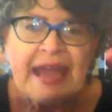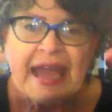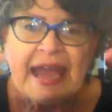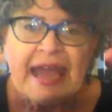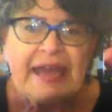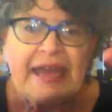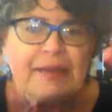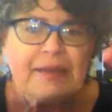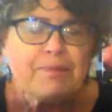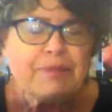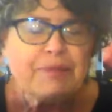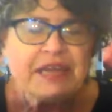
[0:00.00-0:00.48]

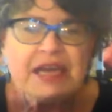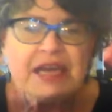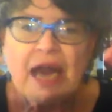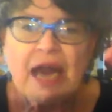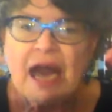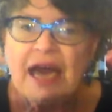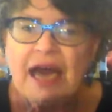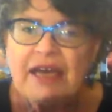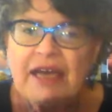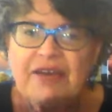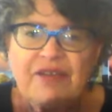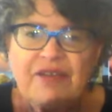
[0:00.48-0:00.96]
and
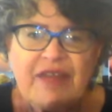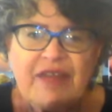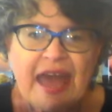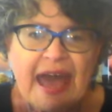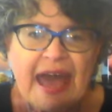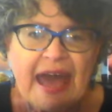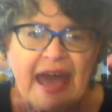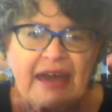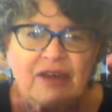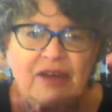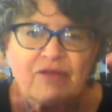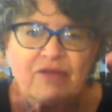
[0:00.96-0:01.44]
beyond
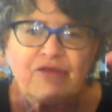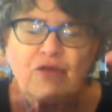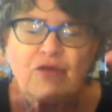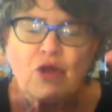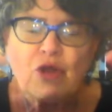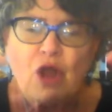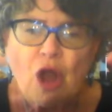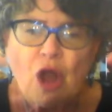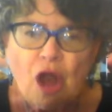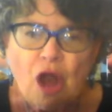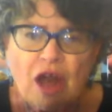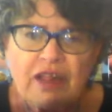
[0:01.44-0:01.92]
that,
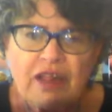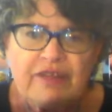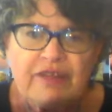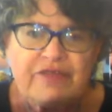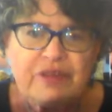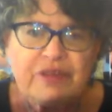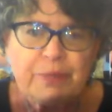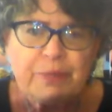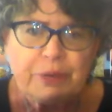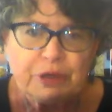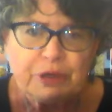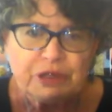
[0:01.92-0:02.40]
for all of
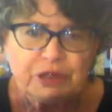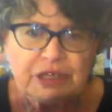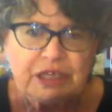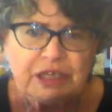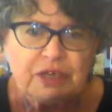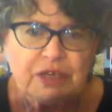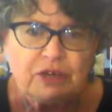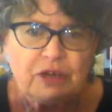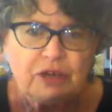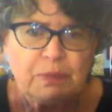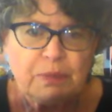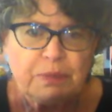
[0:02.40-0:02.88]
the
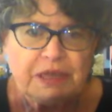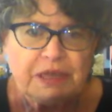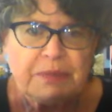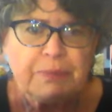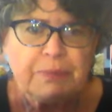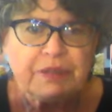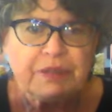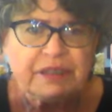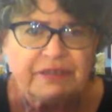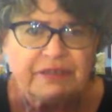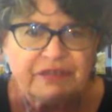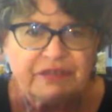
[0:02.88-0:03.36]
persecuted
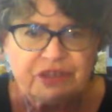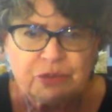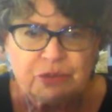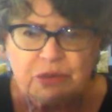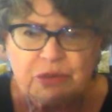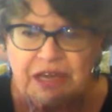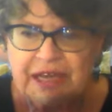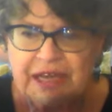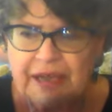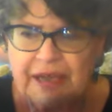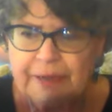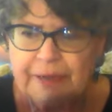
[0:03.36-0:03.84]
people of
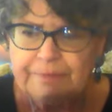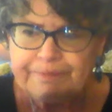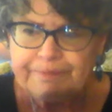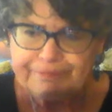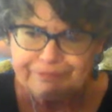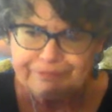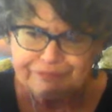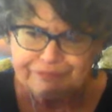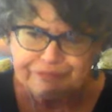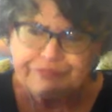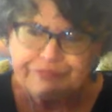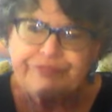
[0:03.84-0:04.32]
Sudan.
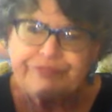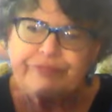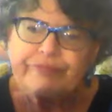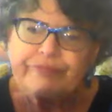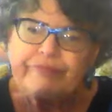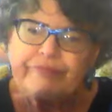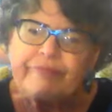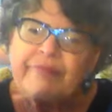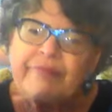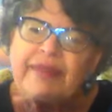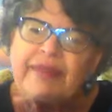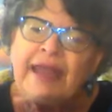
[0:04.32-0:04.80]

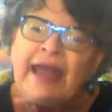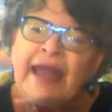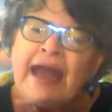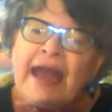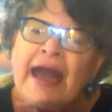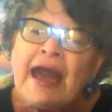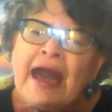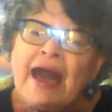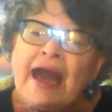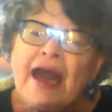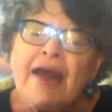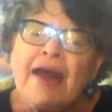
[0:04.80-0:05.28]

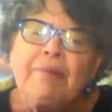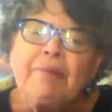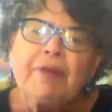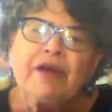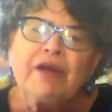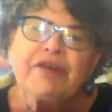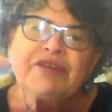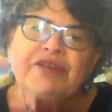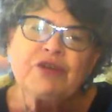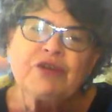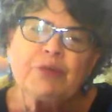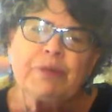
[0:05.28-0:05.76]
I'm
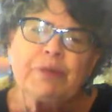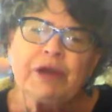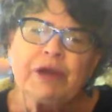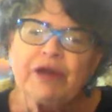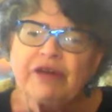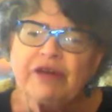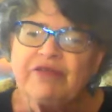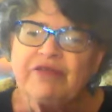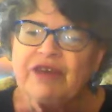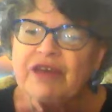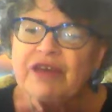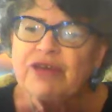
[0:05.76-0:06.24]
also
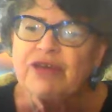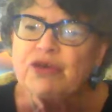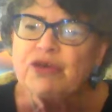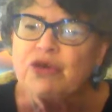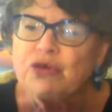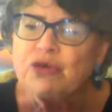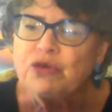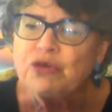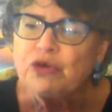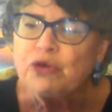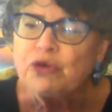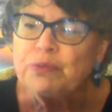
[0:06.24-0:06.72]
part of other
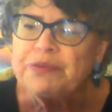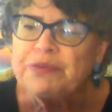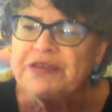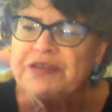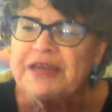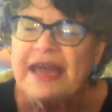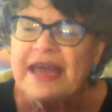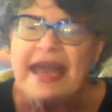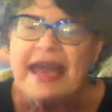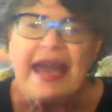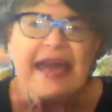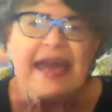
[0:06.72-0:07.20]
groups
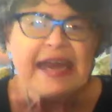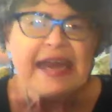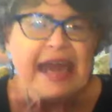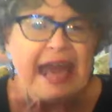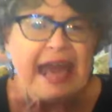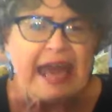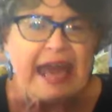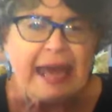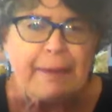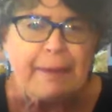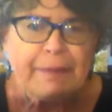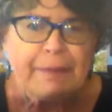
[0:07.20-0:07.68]
and
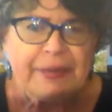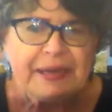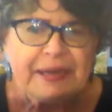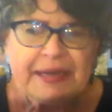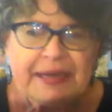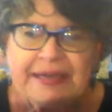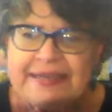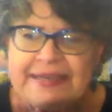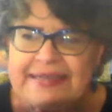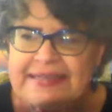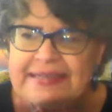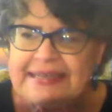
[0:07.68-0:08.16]

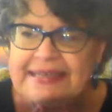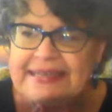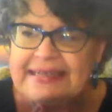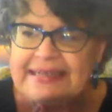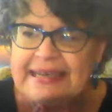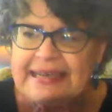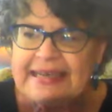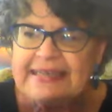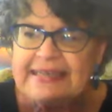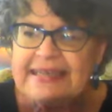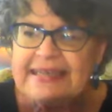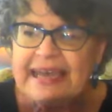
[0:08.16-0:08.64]
happy to
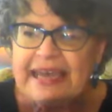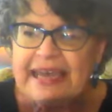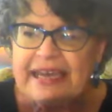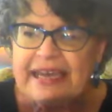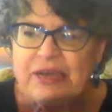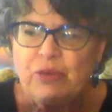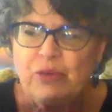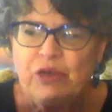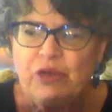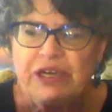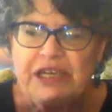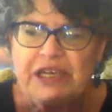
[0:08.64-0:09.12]
send
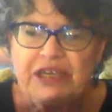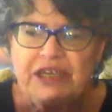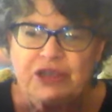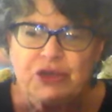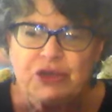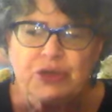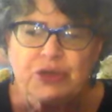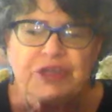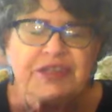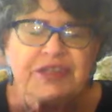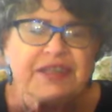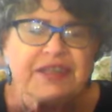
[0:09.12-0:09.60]
anyone
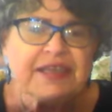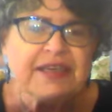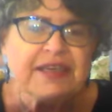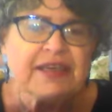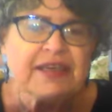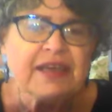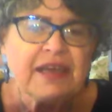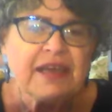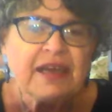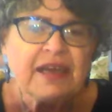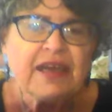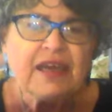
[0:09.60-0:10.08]

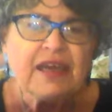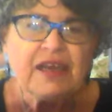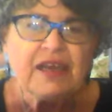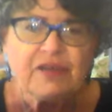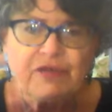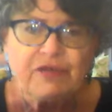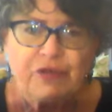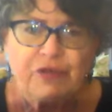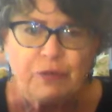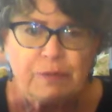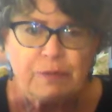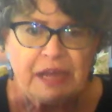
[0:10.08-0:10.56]
interested
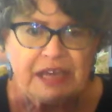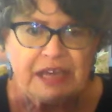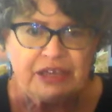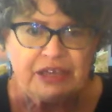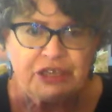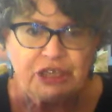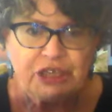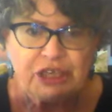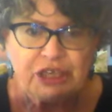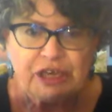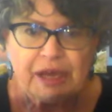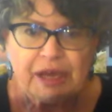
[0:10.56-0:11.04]

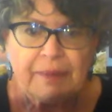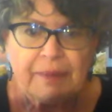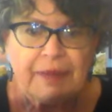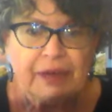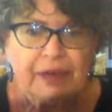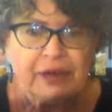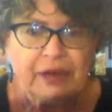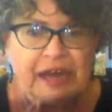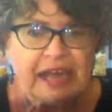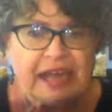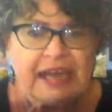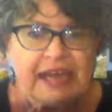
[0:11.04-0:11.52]
information
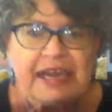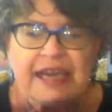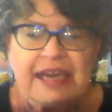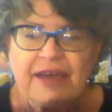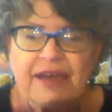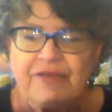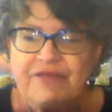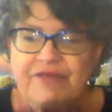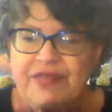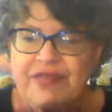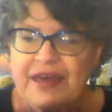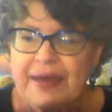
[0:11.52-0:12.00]
about any
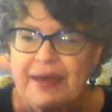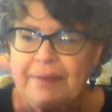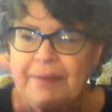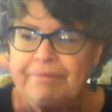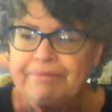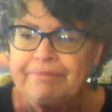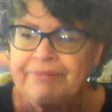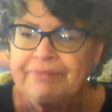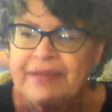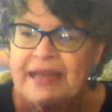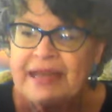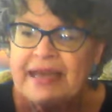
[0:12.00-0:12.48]
of
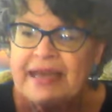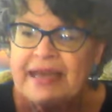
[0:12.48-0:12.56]
them.